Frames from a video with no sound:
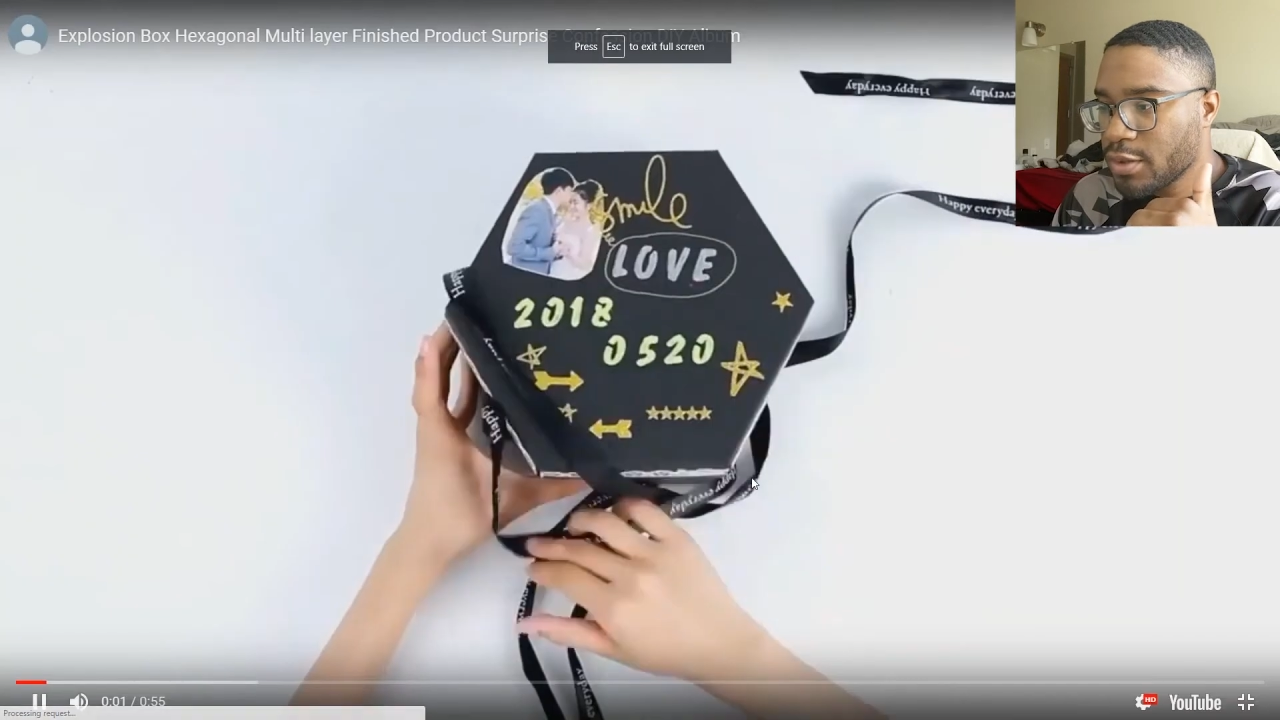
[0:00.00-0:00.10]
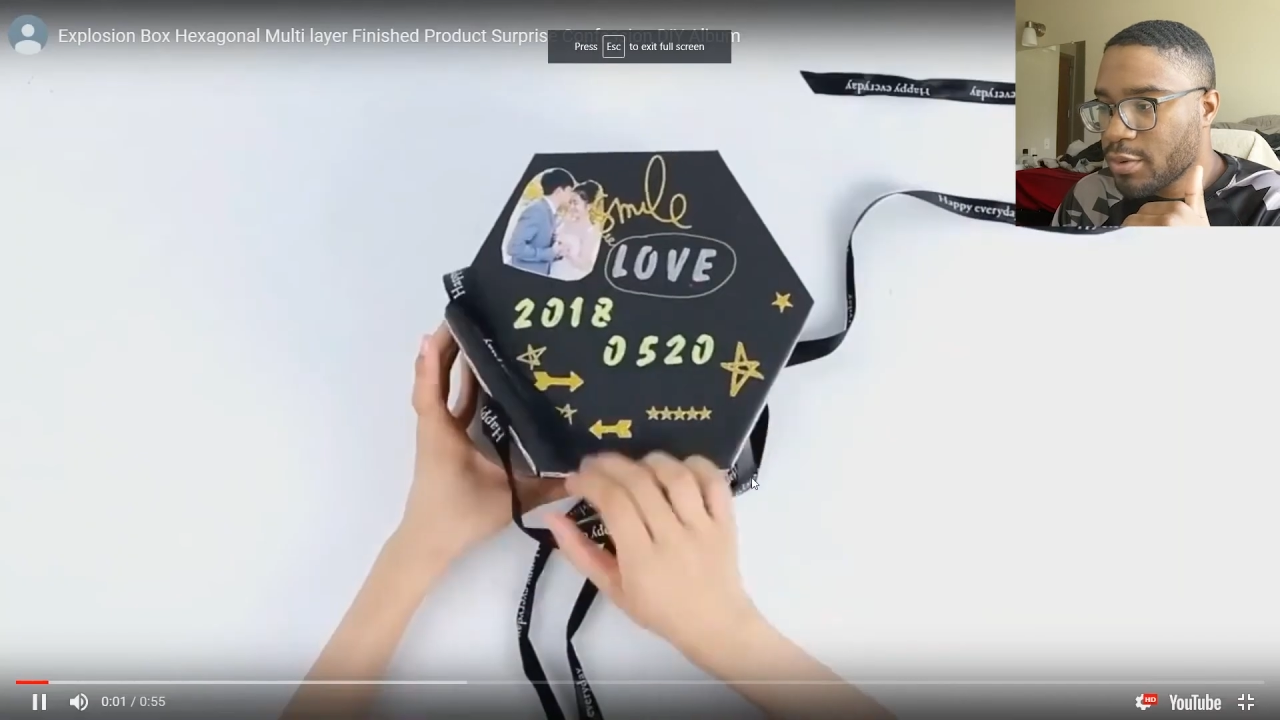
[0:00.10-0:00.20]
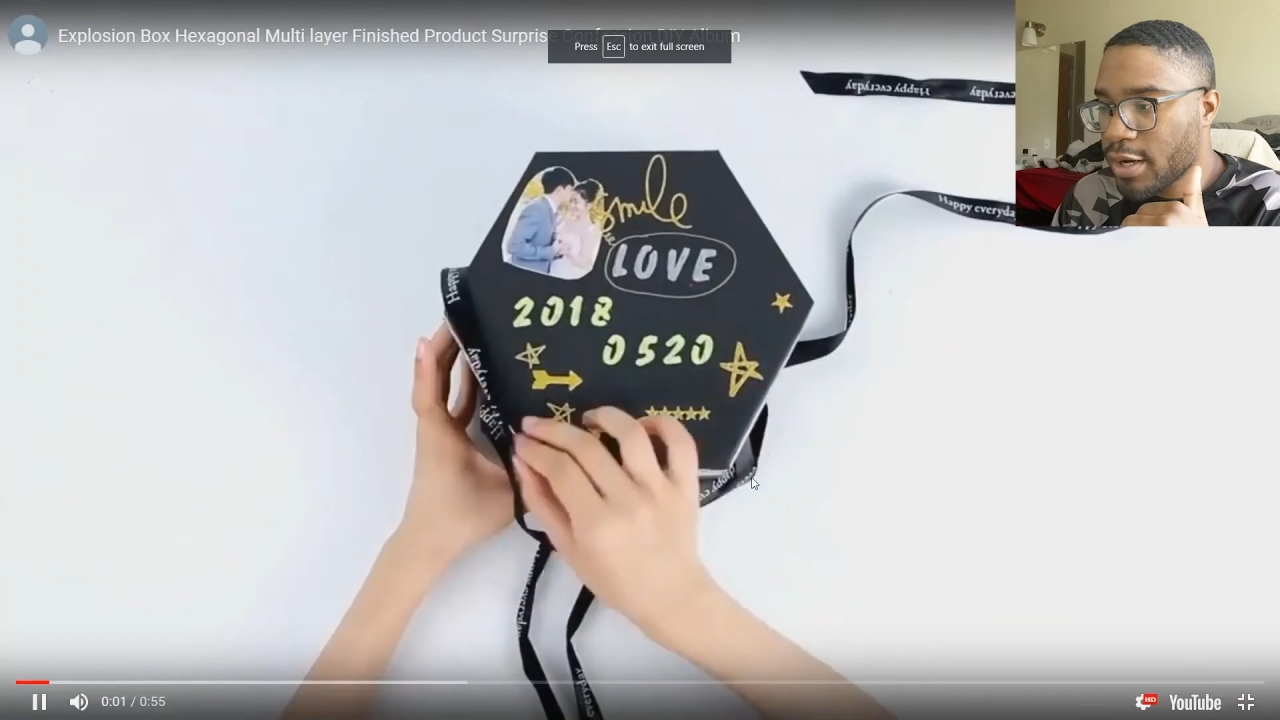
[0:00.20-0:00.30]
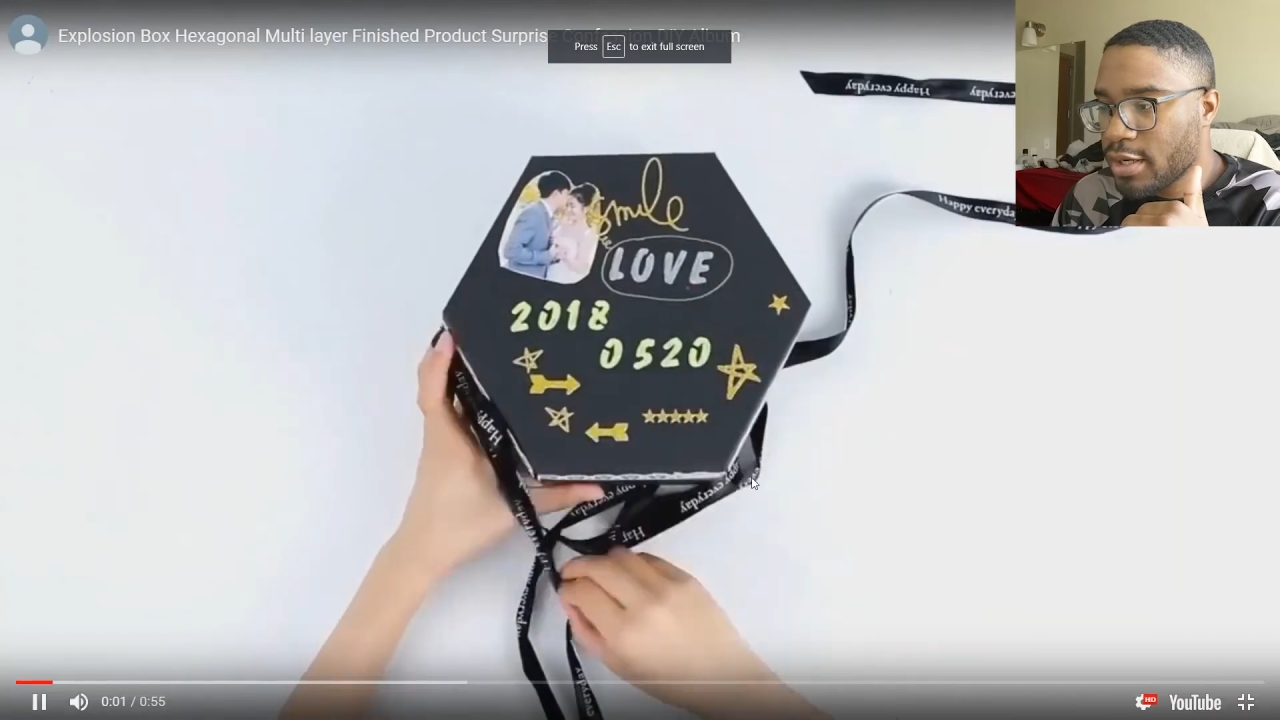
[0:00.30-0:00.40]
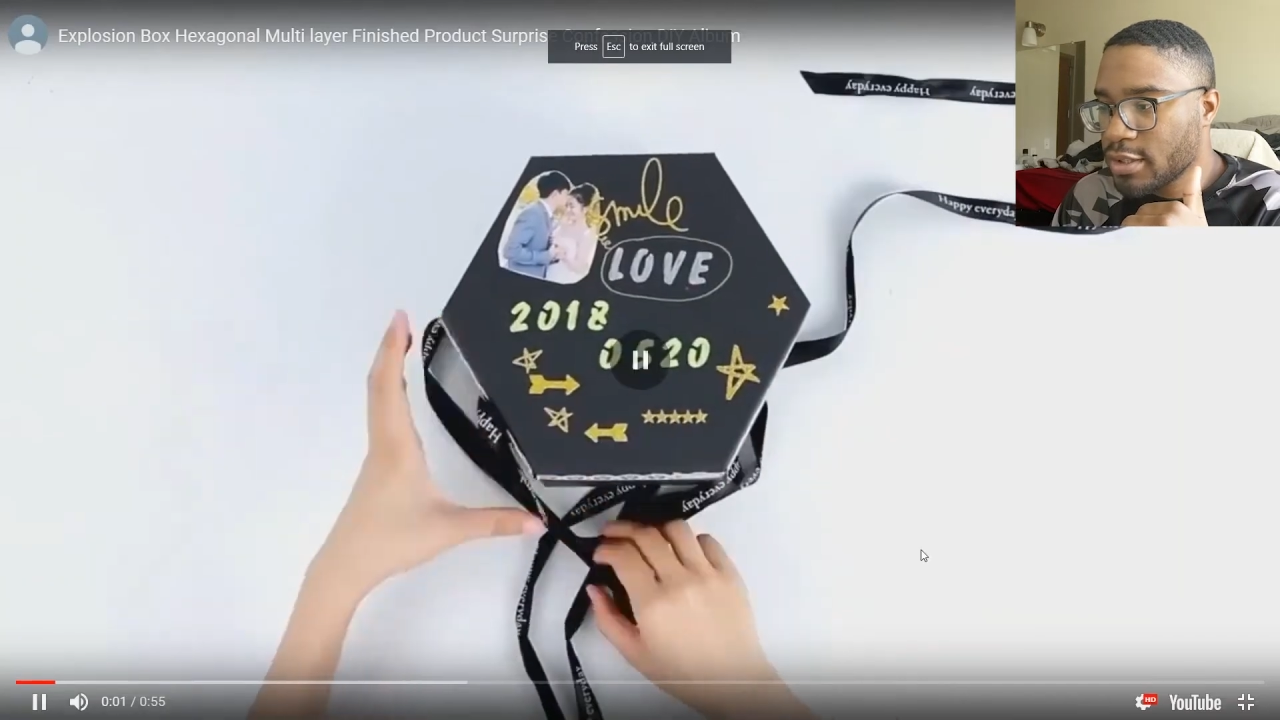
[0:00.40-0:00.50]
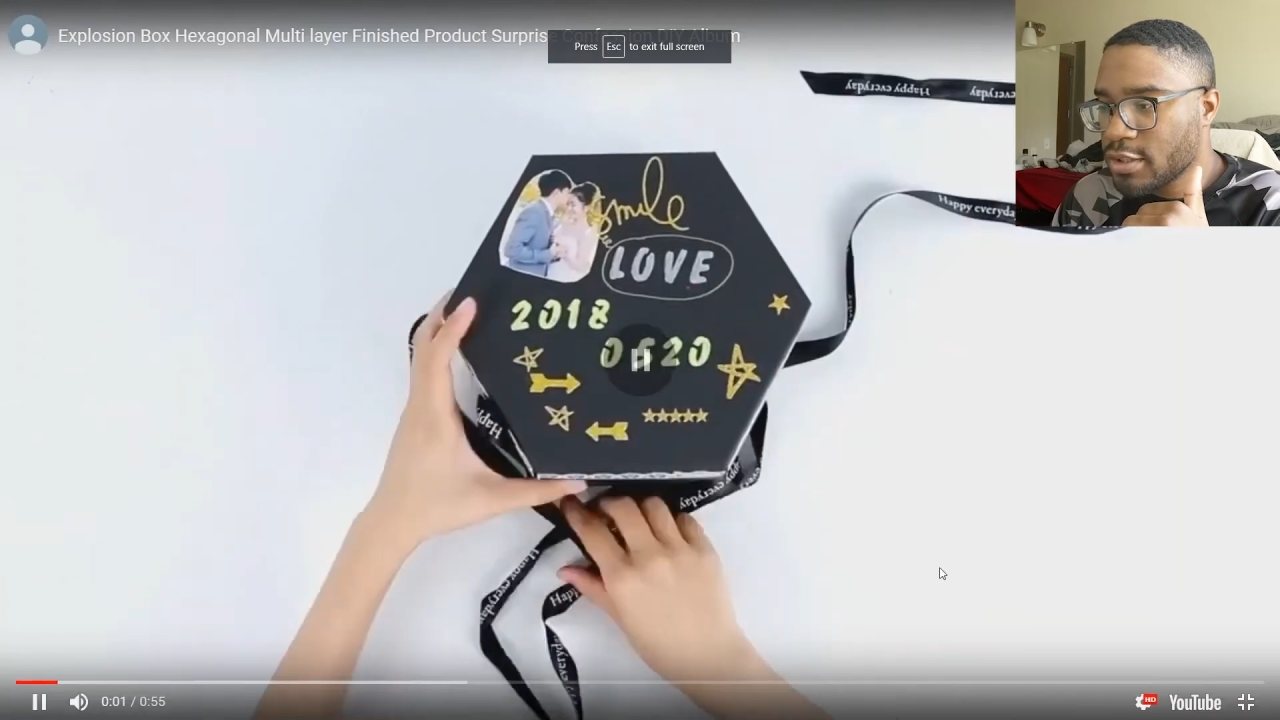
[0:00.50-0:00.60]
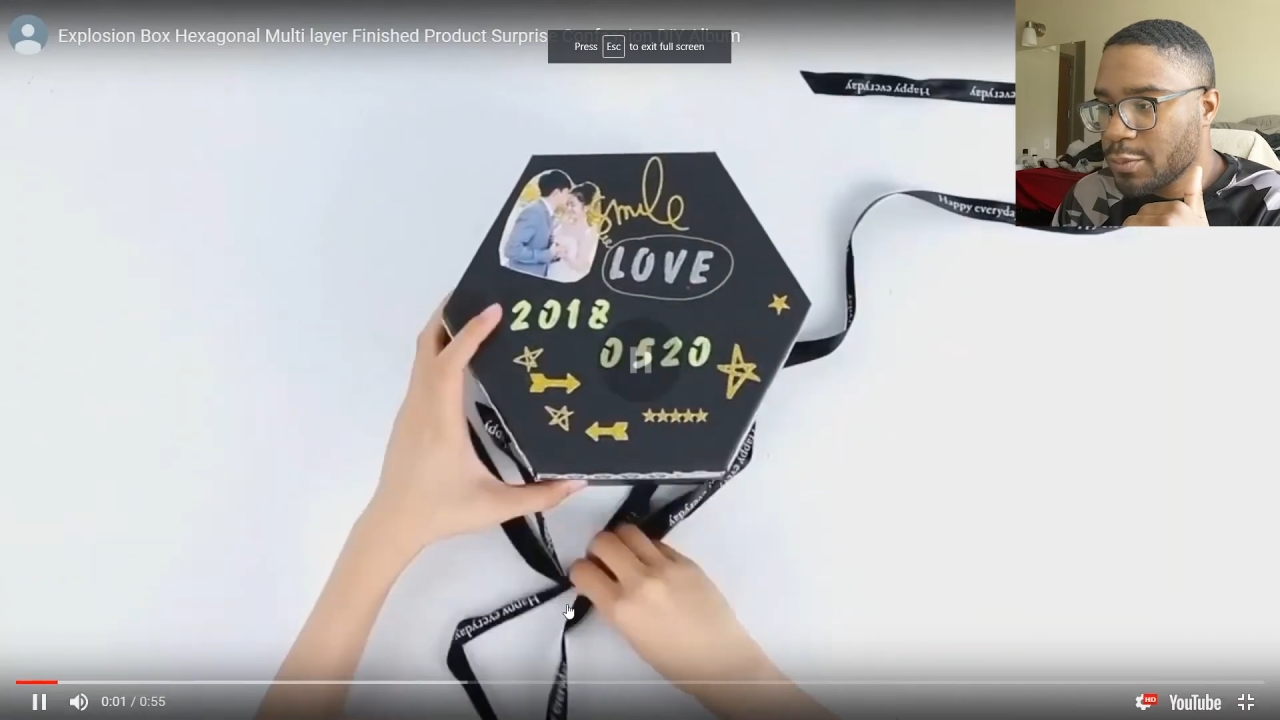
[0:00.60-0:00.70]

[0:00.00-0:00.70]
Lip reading: the product.